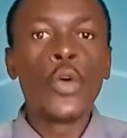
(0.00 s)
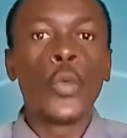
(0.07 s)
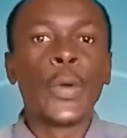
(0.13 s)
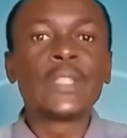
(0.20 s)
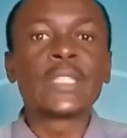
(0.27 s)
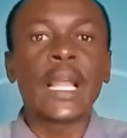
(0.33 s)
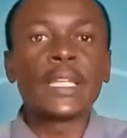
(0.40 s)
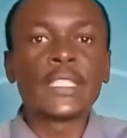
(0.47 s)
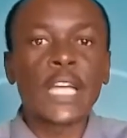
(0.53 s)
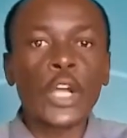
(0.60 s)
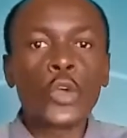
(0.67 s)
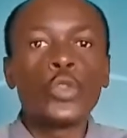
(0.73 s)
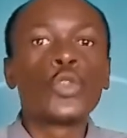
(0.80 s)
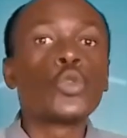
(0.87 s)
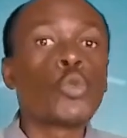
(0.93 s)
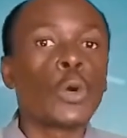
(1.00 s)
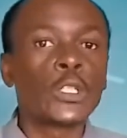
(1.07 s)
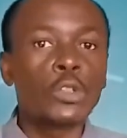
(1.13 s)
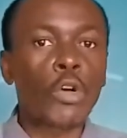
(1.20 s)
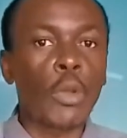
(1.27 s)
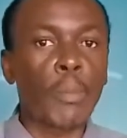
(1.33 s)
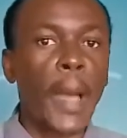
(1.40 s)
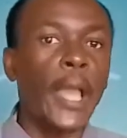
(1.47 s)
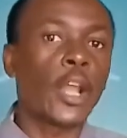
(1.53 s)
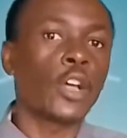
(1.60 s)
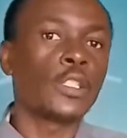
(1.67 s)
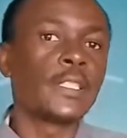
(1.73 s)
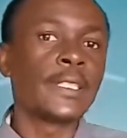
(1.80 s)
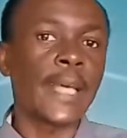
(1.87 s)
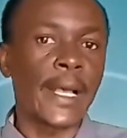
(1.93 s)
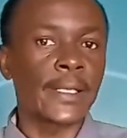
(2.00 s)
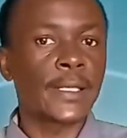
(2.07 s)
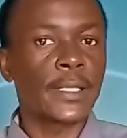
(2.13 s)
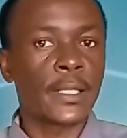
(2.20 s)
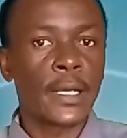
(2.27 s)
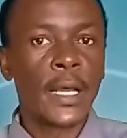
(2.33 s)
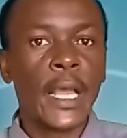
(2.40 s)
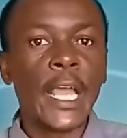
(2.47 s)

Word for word: we shall take it through what we call pilot test